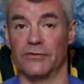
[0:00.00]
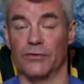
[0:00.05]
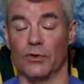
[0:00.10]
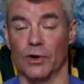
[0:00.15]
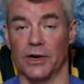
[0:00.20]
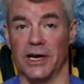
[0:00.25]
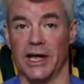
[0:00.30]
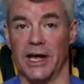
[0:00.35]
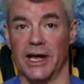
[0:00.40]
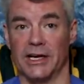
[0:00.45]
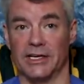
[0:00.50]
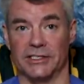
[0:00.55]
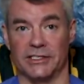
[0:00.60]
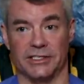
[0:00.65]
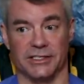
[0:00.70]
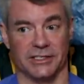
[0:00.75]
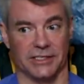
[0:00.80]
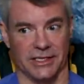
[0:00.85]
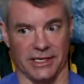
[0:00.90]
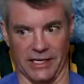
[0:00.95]

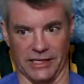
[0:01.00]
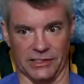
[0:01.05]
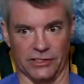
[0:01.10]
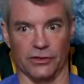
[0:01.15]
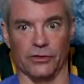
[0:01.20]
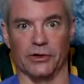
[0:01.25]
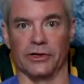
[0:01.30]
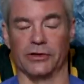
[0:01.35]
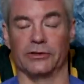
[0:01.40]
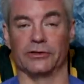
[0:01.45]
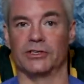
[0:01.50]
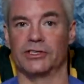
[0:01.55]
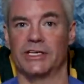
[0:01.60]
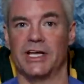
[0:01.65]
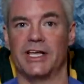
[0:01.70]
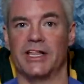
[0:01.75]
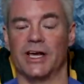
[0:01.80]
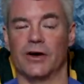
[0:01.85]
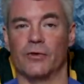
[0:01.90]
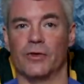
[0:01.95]
forecast, it's going to
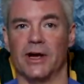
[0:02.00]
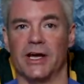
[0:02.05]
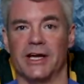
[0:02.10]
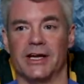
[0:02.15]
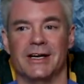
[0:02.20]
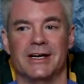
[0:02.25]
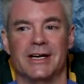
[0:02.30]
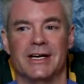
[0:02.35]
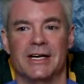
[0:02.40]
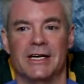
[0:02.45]
stay that way.